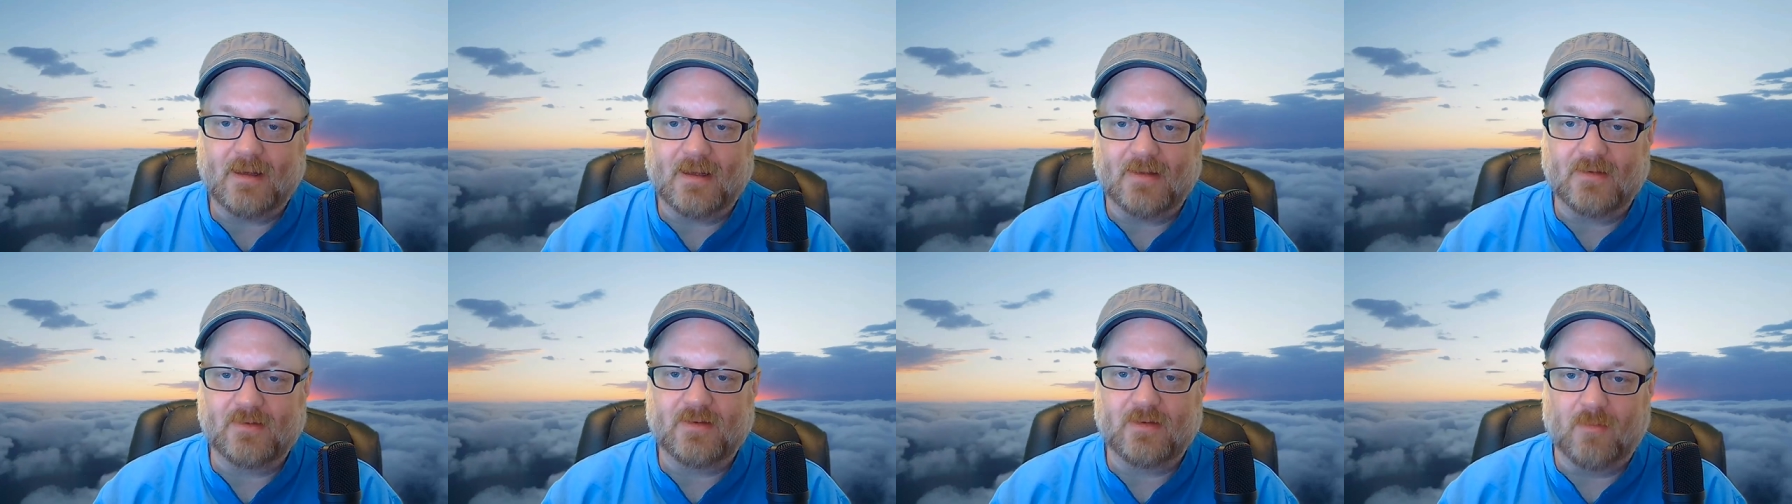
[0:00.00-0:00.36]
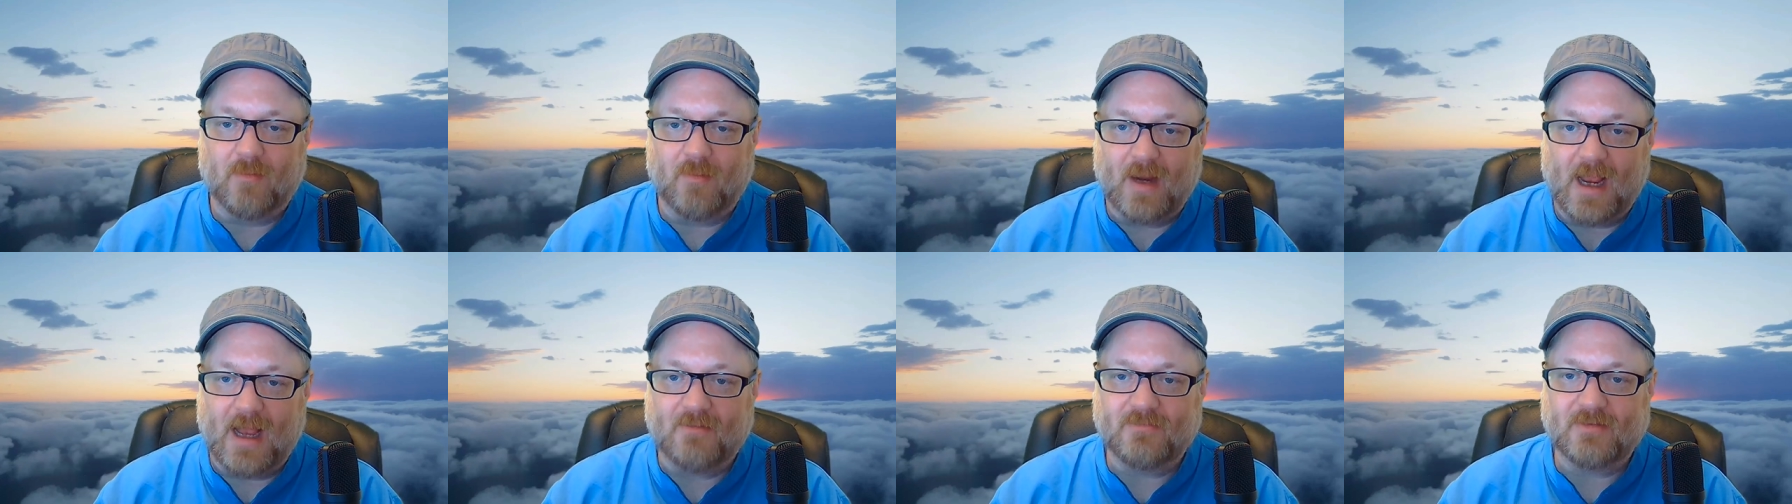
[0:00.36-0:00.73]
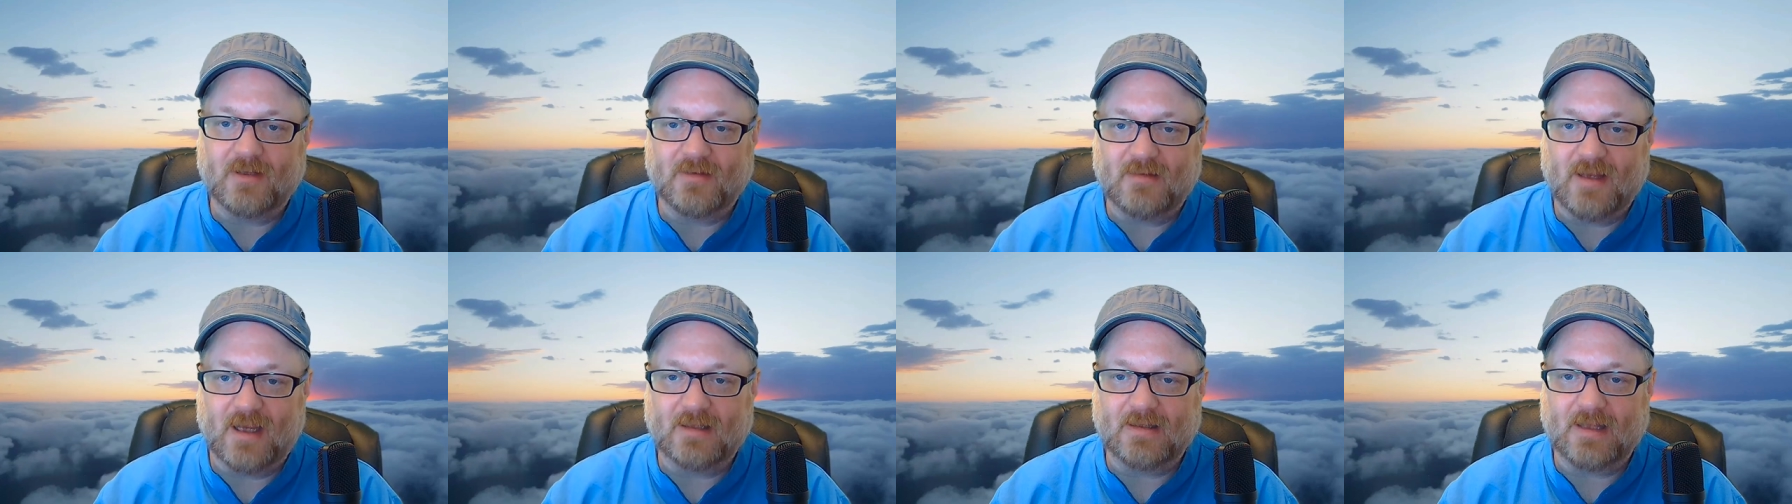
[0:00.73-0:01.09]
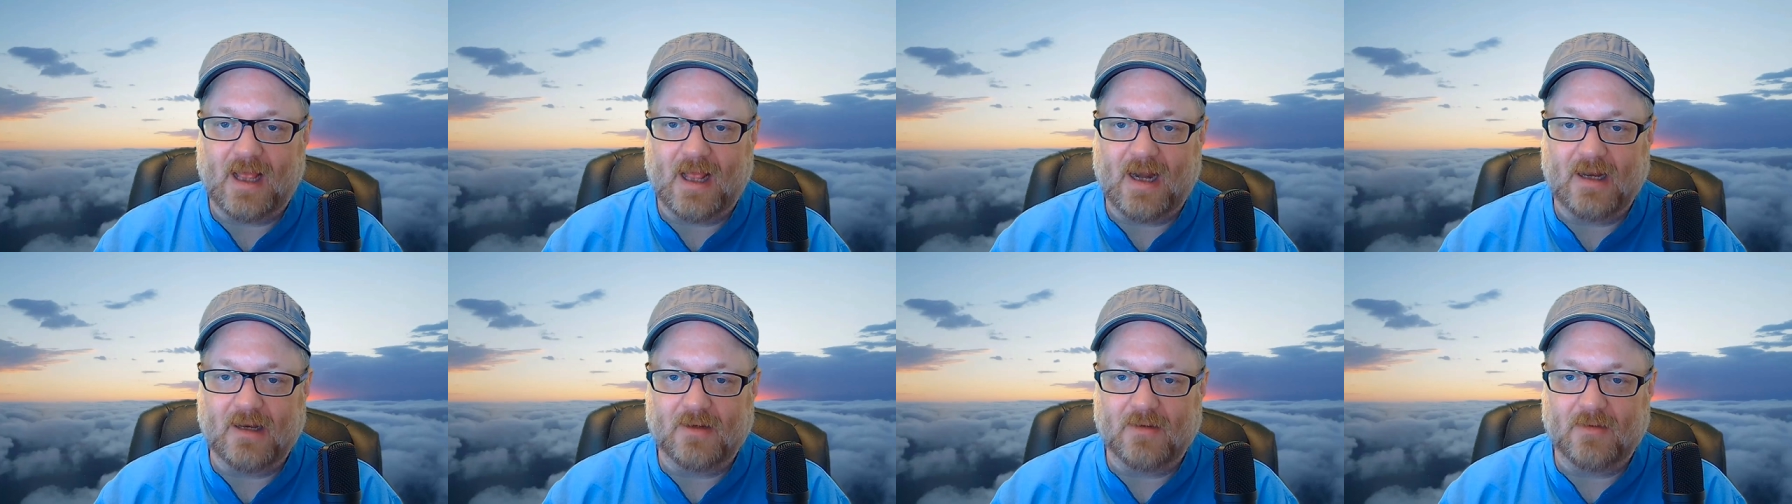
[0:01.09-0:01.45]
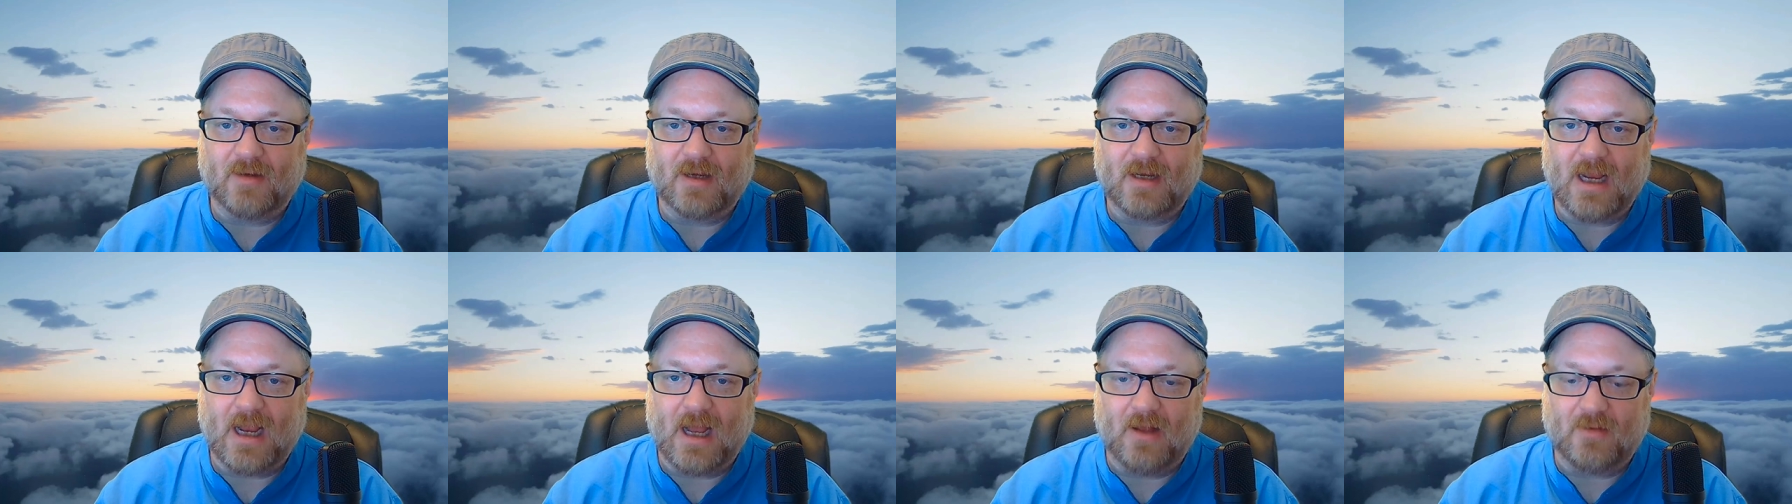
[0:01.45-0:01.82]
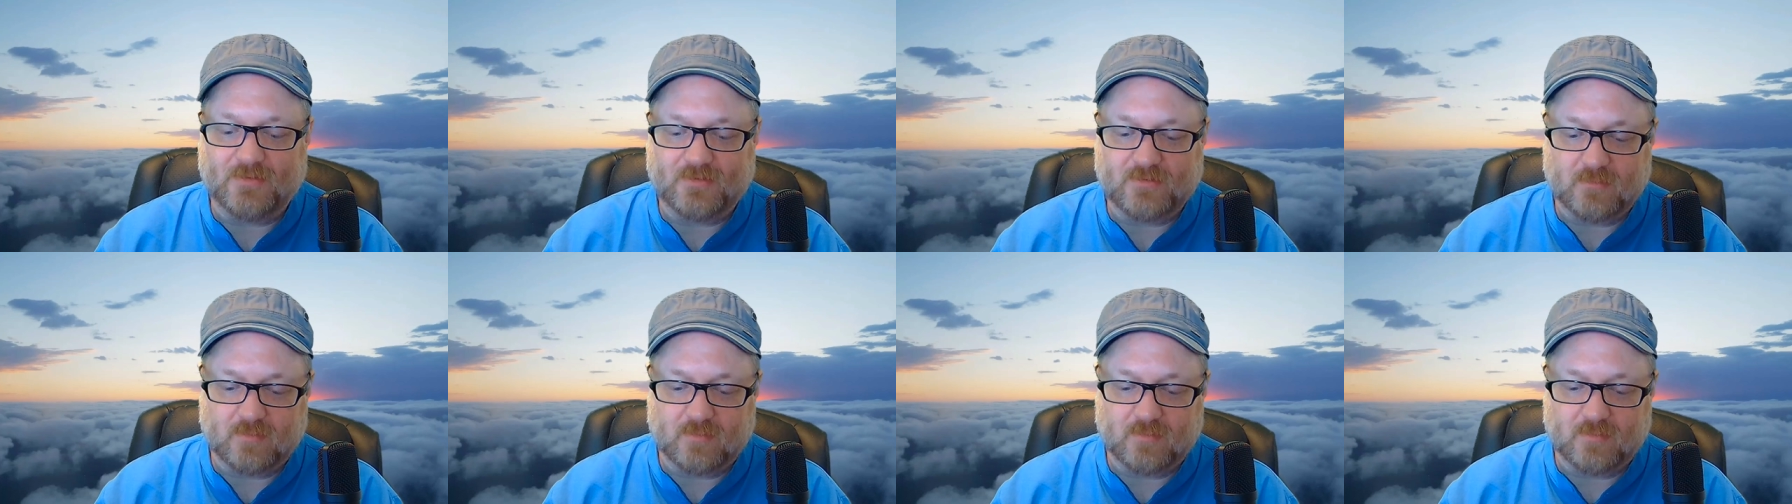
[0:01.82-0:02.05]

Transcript: And so we have to take that into account.